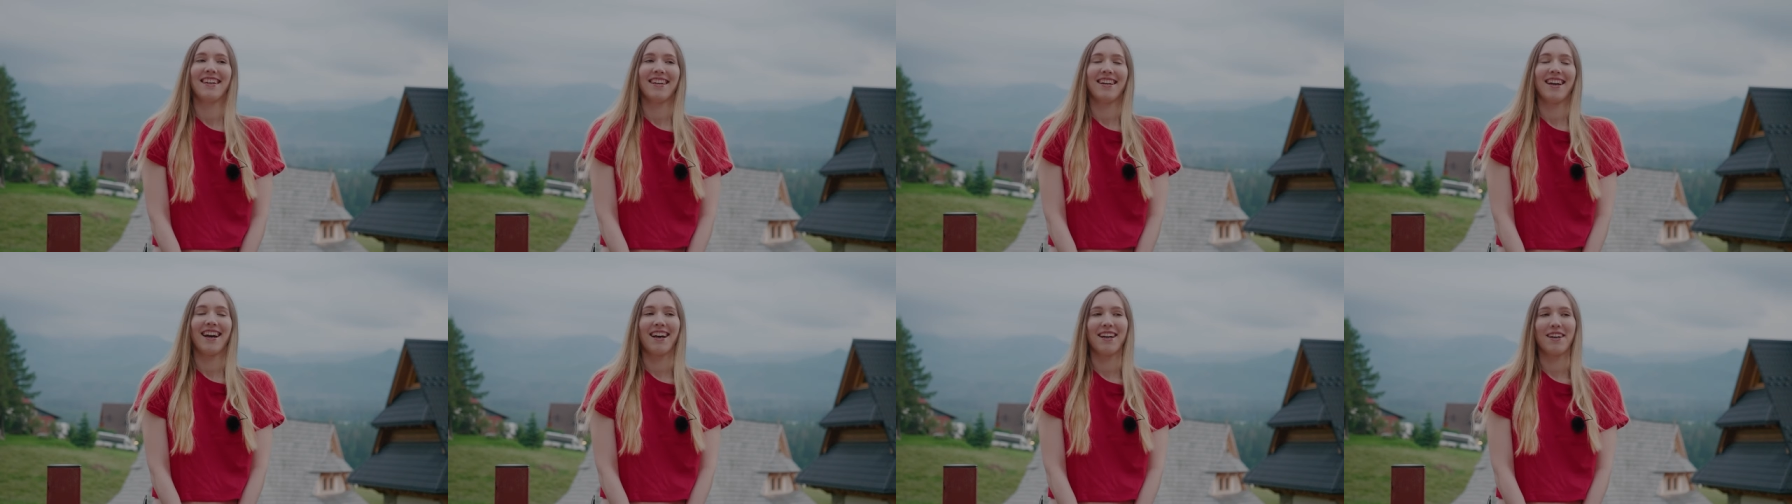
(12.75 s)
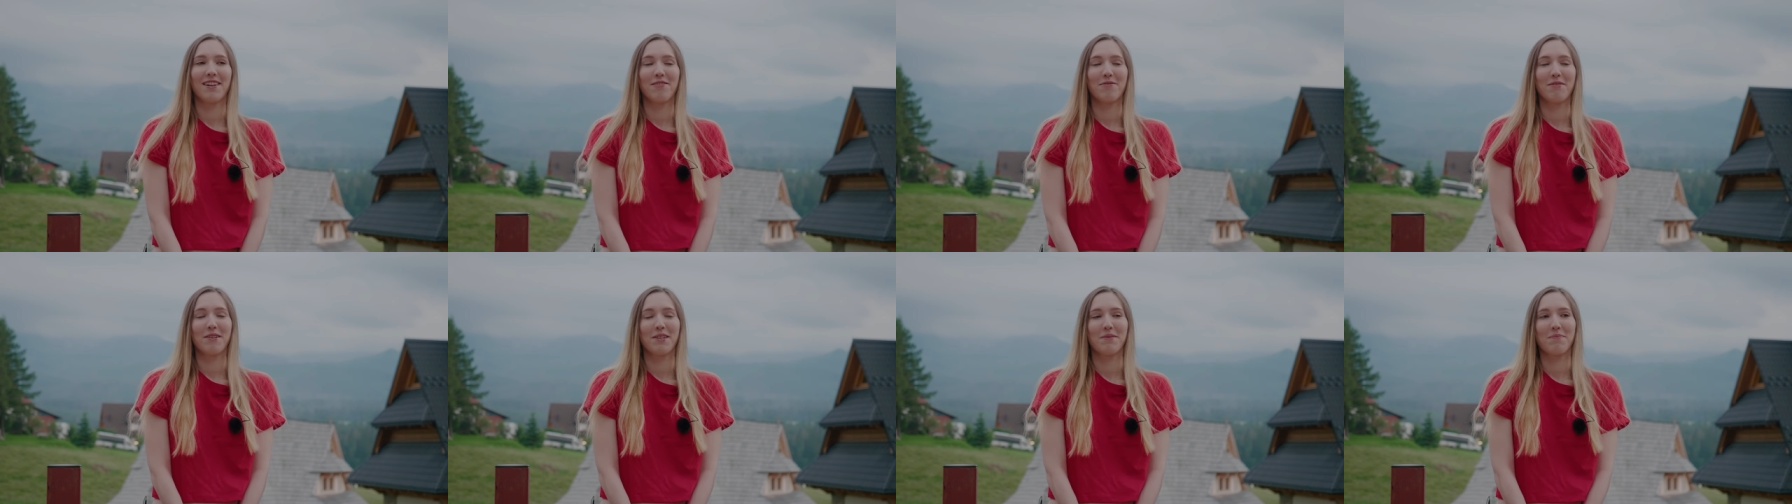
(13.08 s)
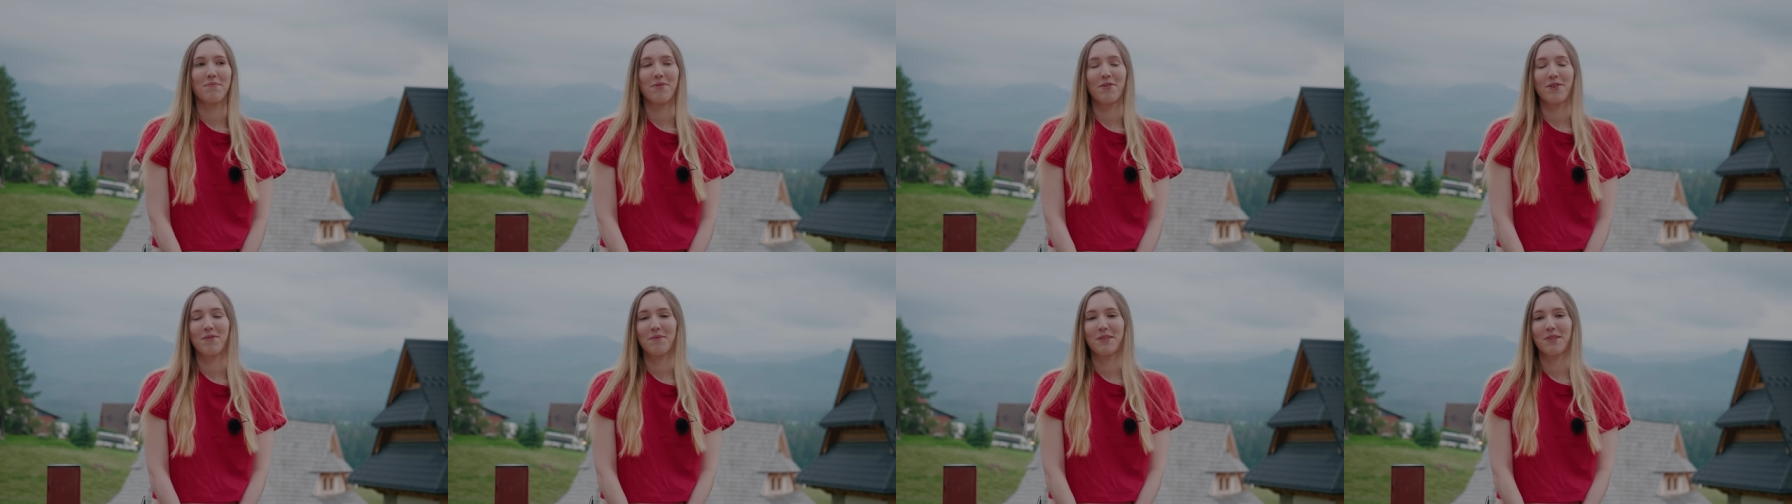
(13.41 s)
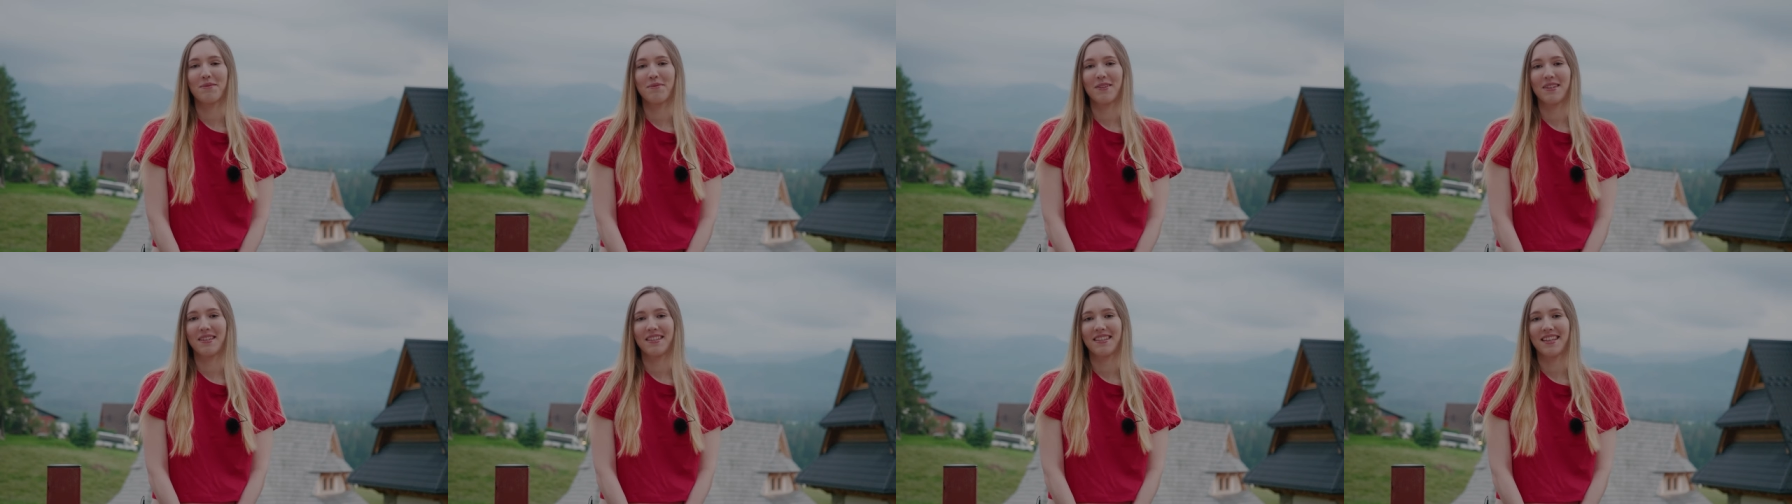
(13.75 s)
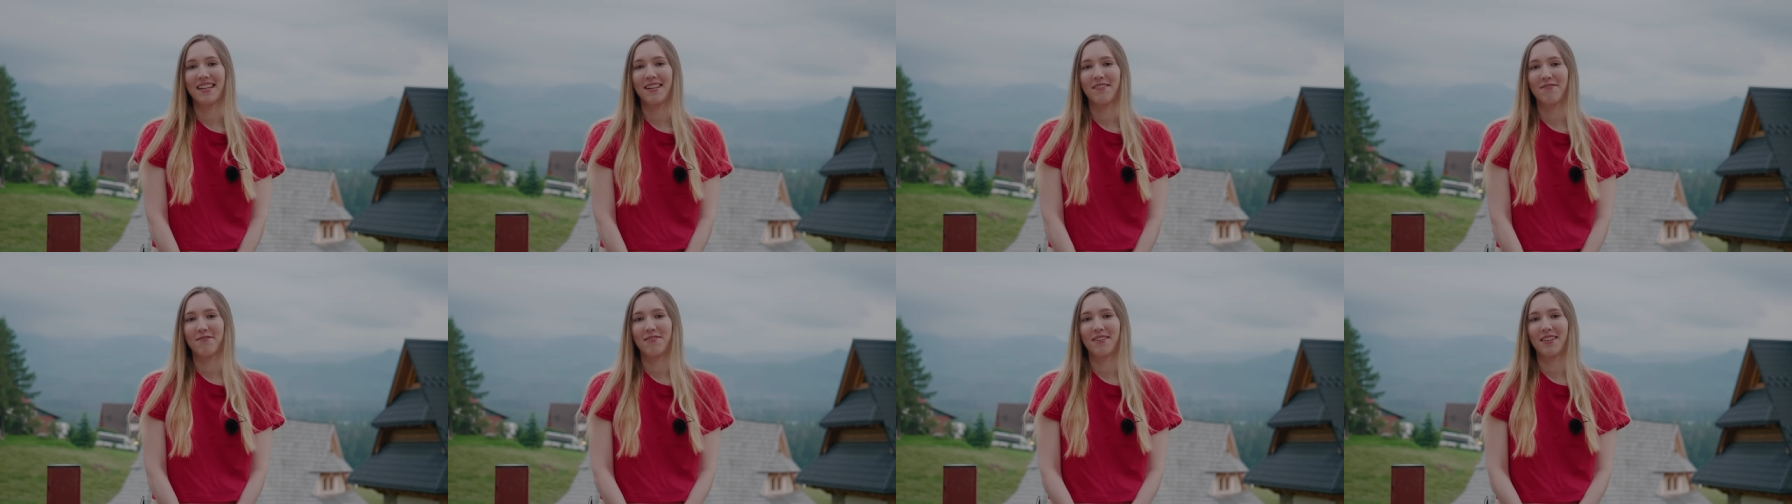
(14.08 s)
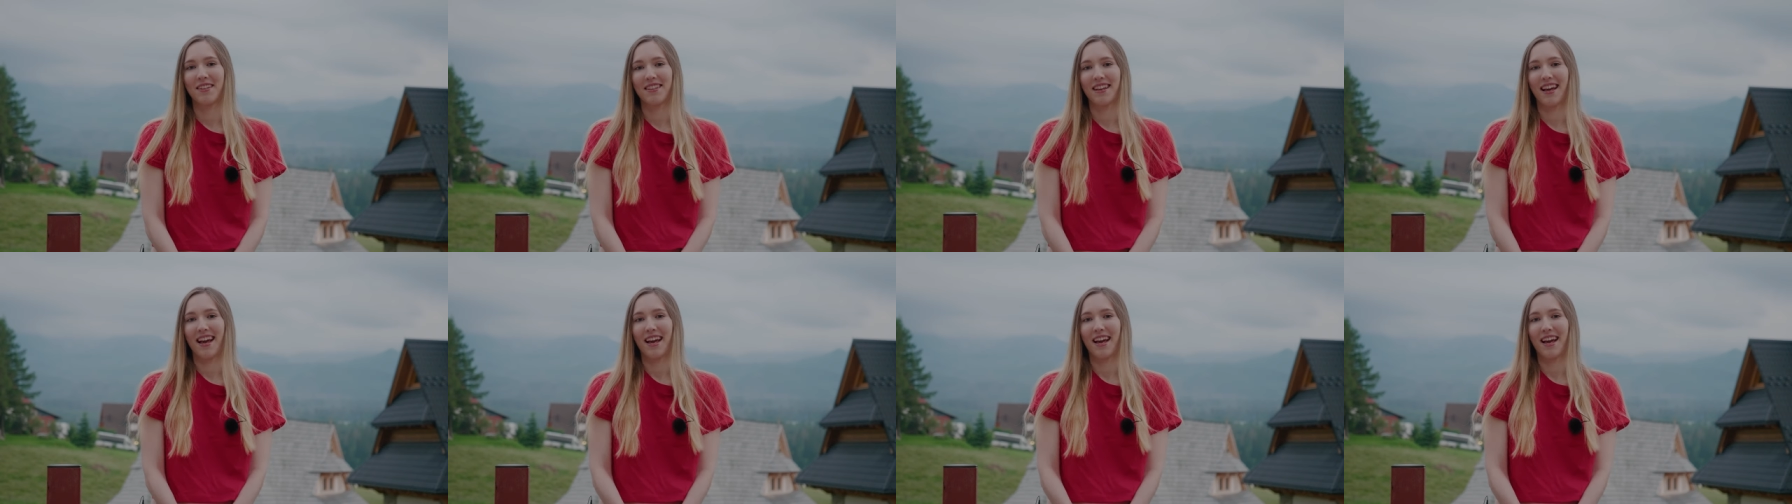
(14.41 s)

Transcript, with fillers: I always promise myself that